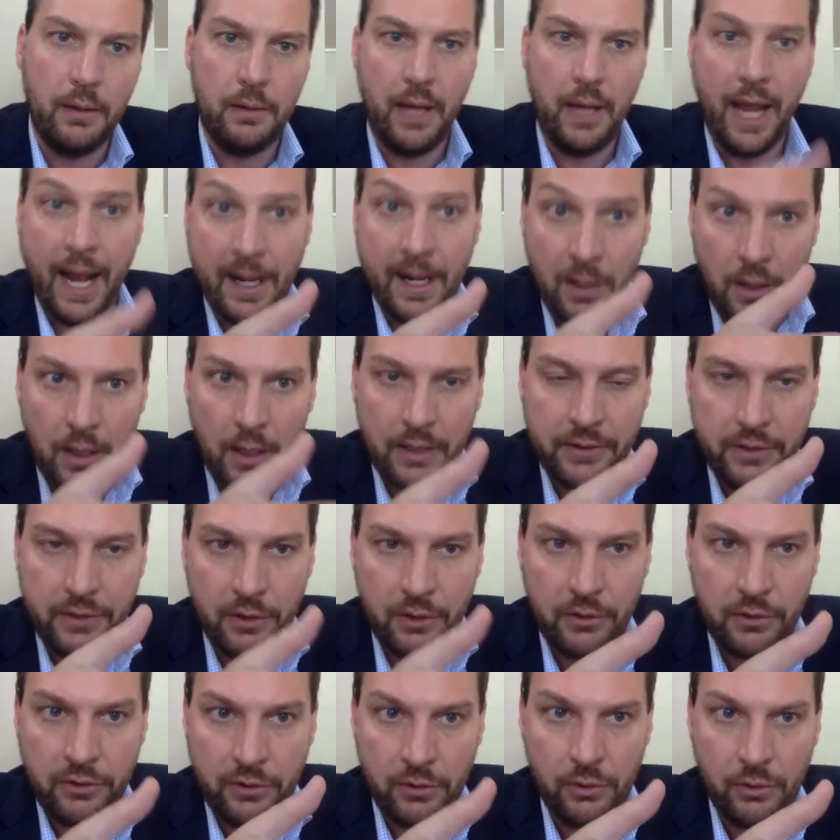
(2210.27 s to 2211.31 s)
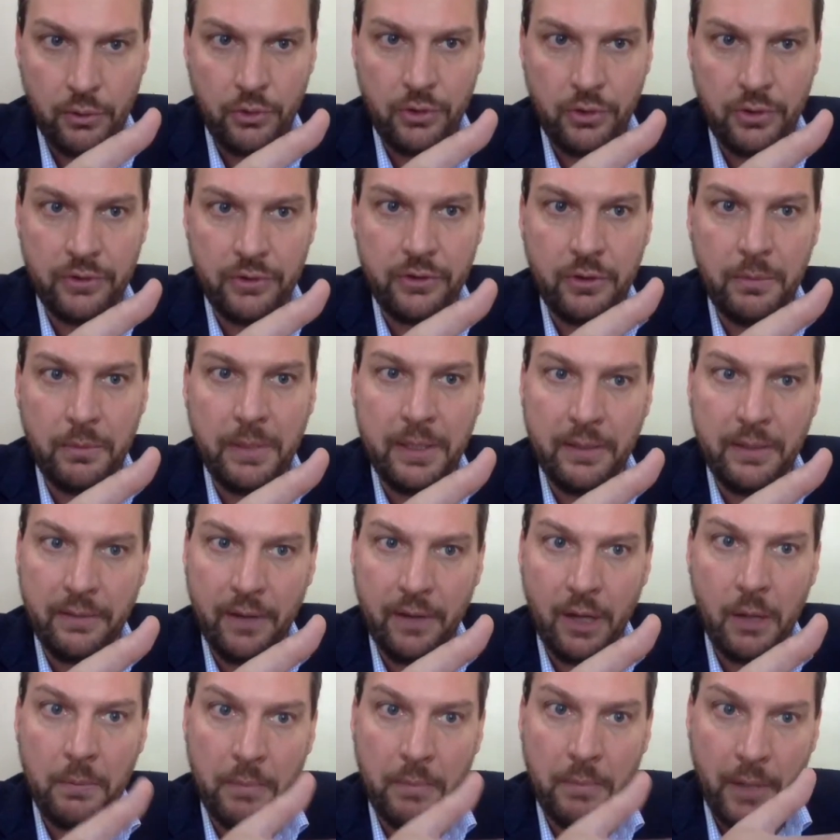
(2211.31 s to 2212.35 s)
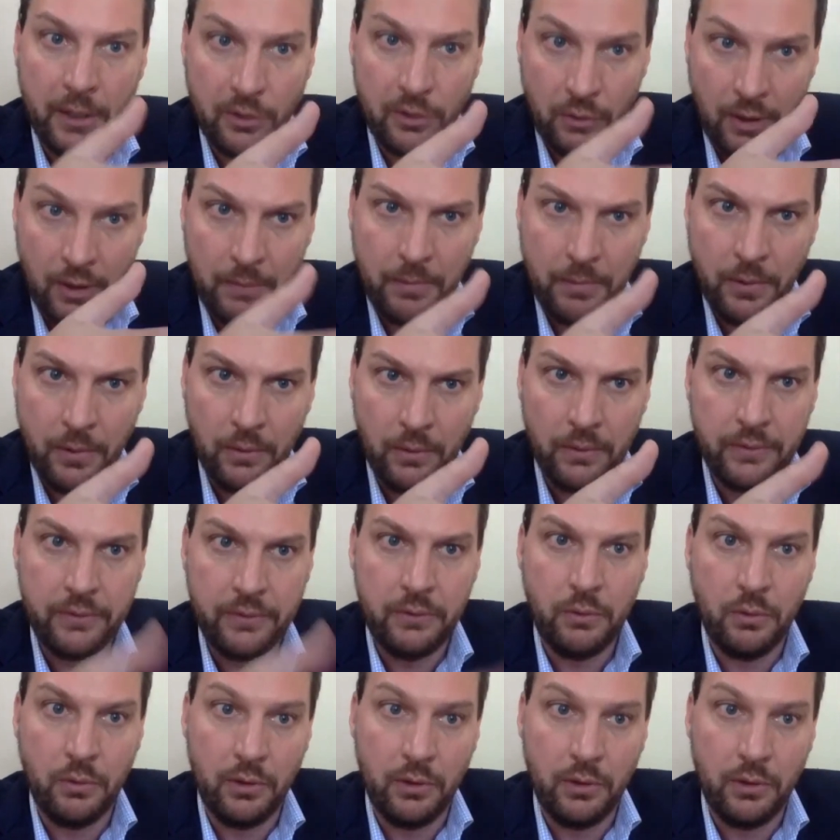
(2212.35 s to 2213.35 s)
ad hoc solutions to be developed by tribunals to